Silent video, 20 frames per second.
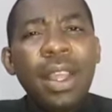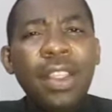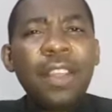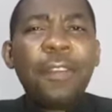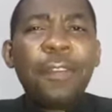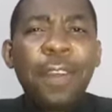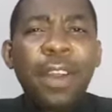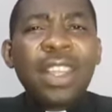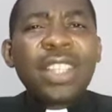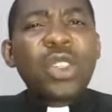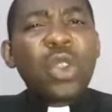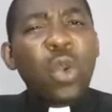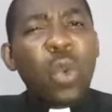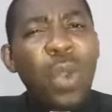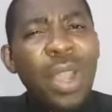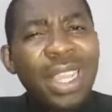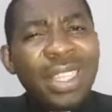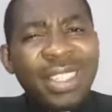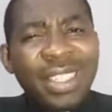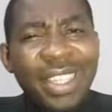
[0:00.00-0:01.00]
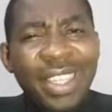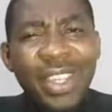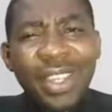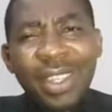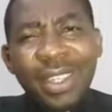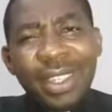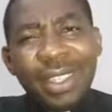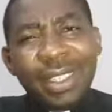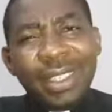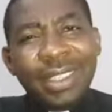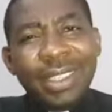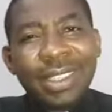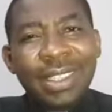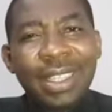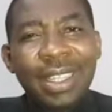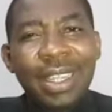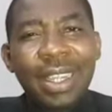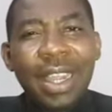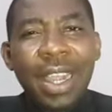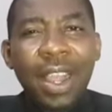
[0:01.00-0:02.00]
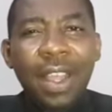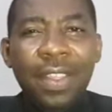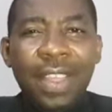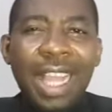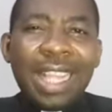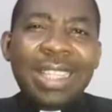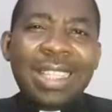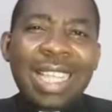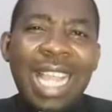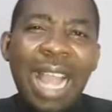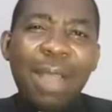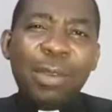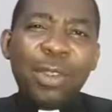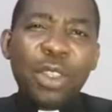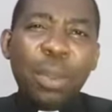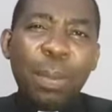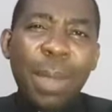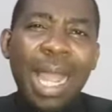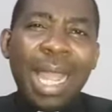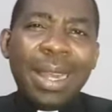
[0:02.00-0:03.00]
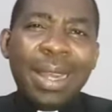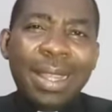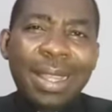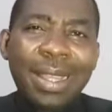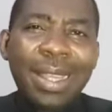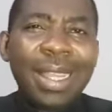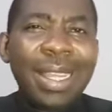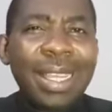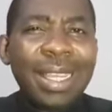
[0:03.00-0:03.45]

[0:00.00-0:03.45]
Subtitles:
The first question that comes to mind here